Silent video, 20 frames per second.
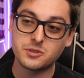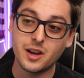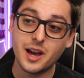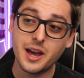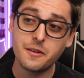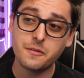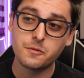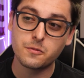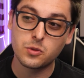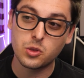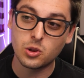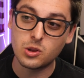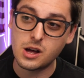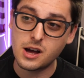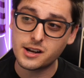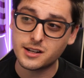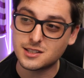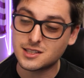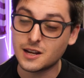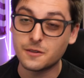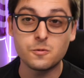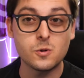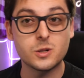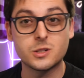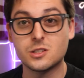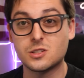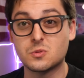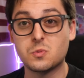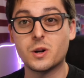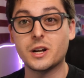So the longest I've
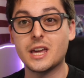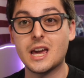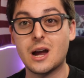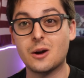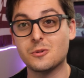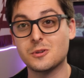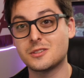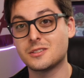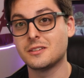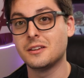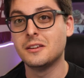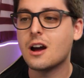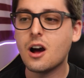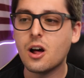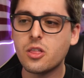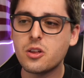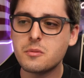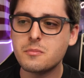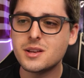worked is 20 hours. Other